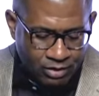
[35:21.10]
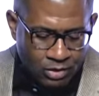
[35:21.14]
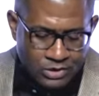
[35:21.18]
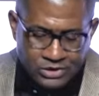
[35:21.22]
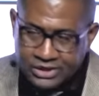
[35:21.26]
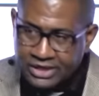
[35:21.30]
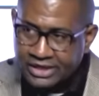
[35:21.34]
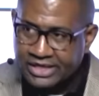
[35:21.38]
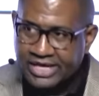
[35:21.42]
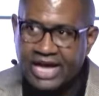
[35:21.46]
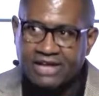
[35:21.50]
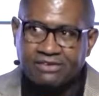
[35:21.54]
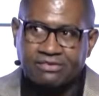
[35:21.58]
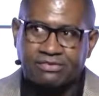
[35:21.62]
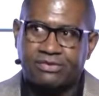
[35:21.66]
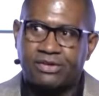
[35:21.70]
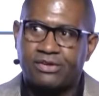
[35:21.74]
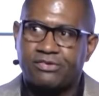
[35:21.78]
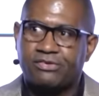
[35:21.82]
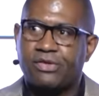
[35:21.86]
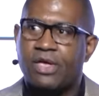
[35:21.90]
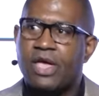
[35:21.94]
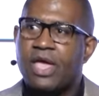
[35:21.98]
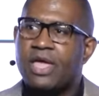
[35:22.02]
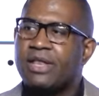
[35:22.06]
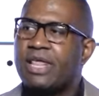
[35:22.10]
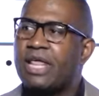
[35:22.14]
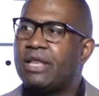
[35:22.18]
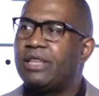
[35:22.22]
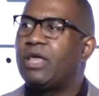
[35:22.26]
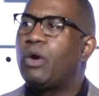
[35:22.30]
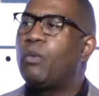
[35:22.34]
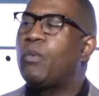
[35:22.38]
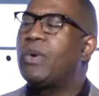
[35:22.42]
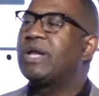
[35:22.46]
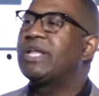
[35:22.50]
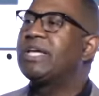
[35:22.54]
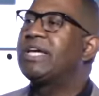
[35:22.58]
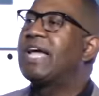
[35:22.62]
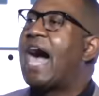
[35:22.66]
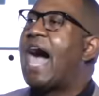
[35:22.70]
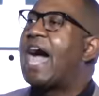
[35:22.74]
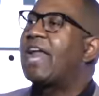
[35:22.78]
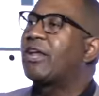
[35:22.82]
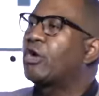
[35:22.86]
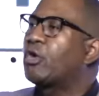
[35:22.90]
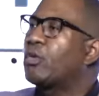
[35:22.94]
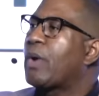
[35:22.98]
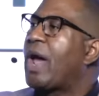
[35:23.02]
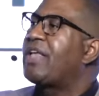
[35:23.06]
want you to catch this, that when
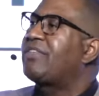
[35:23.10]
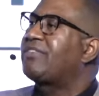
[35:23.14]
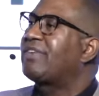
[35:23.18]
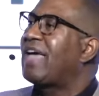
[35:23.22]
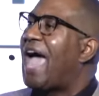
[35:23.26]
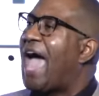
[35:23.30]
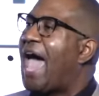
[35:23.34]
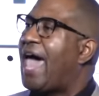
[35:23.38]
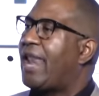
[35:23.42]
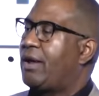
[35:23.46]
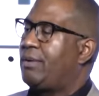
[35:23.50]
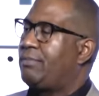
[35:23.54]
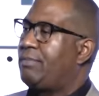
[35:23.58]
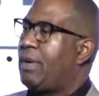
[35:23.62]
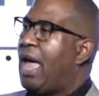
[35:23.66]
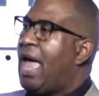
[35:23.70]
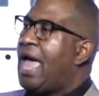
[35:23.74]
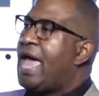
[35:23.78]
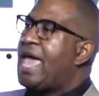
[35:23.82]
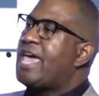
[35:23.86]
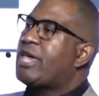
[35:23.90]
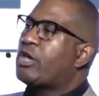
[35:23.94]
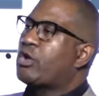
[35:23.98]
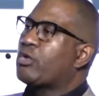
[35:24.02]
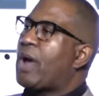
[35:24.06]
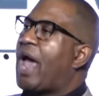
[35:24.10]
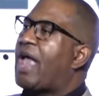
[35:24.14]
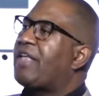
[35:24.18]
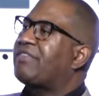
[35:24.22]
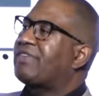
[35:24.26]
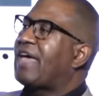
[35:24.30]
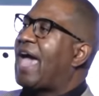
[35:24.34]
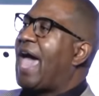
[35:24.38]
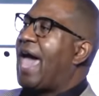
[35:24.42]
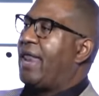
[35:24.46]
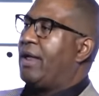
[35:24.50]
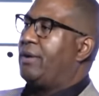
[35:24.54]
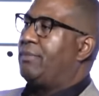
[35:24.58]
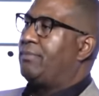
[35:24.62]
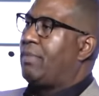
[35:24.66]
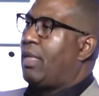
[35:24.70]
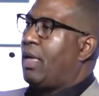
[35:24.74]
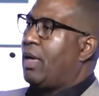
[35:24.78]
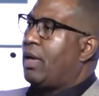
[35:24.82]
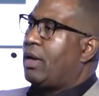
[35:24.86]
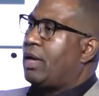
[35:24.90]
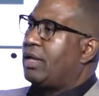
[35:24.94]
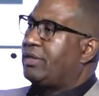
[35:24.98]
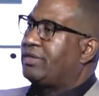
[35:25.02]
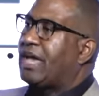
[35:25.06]
God creates Adam, he creates Adam,
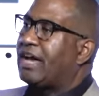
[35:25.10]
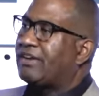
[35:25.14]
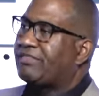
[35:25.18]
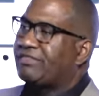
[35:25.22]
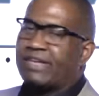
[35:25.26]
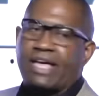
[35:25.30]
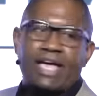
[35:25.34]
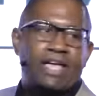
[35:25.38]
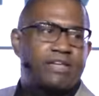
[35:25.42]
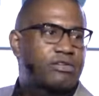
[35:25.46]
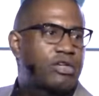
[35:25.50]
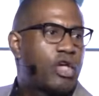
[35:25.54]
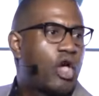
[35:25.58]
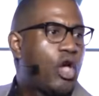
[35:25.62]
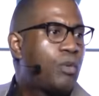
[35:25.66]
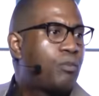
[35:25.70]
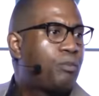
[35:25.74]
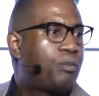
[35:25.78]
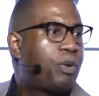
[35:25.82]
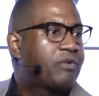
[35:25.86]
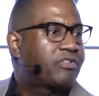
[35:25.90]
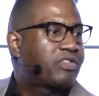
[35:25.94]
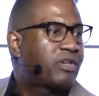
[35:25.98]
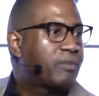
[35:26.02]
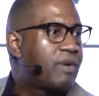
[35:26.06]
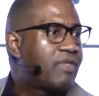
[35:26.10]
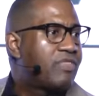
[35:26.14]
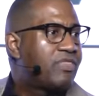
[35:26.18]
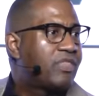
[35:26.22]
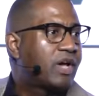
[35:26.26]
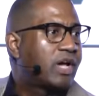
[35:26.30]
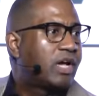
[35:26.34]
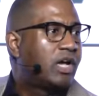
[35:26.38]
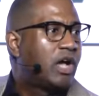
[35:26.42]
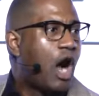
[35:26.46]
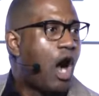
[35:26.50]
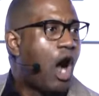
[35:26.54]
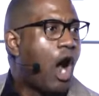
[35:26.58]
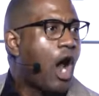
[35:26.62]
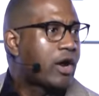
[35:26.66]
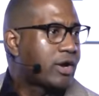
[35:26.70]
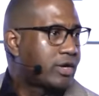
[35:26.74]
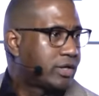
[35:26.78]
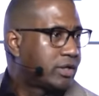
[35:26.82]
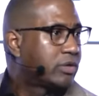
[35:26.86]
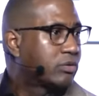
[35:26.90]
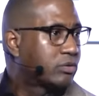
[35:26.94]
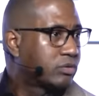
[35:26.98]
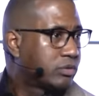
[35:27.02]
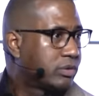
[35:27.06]
text says, puts him in the
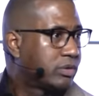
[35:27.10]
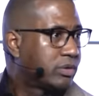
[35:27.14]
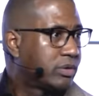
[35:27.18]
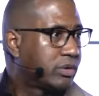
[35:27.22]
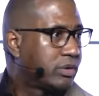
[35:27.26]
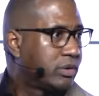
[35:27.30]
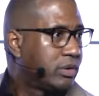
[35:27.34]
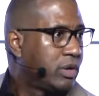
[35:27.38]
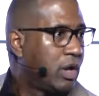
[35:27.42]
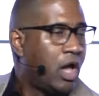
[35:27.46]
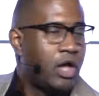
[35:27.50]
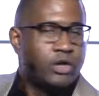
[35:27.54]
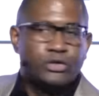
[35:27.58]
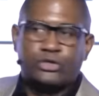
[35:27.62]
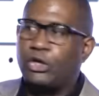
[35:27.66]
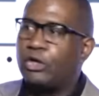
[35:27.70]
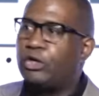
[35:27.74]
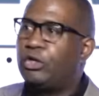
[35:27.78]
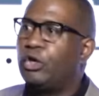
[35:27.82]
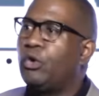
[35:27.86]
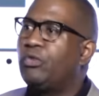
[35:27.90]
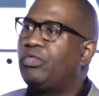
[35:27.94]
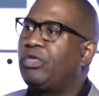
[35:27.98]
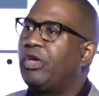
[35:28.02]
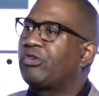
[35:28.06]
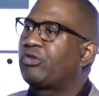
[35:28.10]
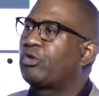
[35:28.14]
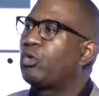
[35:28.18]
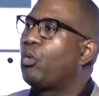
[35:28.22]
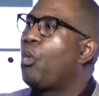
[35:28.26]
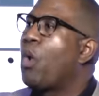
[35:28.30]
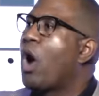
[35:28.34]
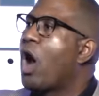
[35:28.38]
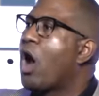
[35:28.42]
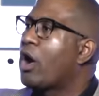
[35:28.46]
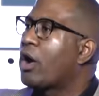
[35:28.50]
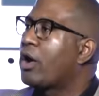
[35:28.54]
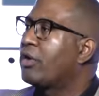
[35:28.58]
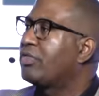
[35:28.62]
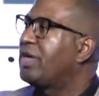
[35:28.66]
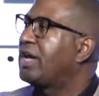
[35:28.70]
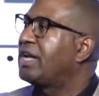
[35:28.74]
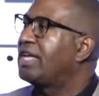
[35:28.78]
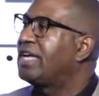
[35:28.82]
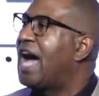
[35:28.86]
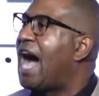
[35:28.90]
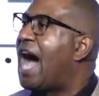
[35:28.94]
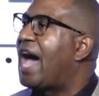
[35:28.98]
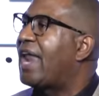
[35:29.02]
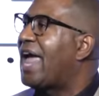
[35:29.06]
garden to do this work
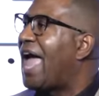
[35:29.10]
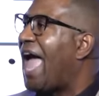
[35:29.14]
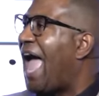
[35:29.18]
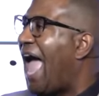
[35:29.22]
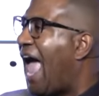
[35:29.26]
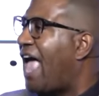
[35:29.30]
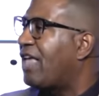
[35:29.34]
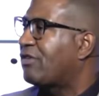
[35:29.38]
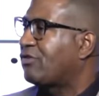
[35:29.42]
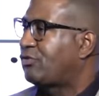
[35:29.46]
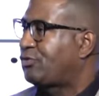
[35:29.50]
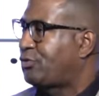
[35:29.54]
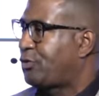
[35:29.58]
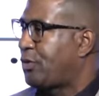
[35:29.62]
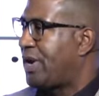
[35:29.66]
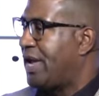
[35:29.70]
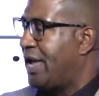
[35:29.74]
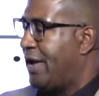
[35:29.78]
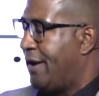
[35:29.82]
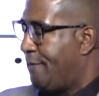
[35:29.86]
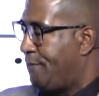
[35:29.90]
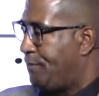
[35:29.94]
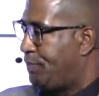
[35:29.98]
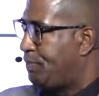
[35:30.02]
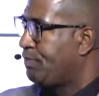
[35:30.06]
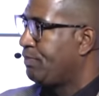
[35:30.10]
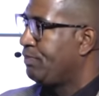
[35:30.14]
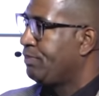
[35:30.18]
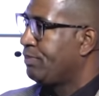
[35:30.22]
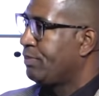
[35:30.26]
that God has for him.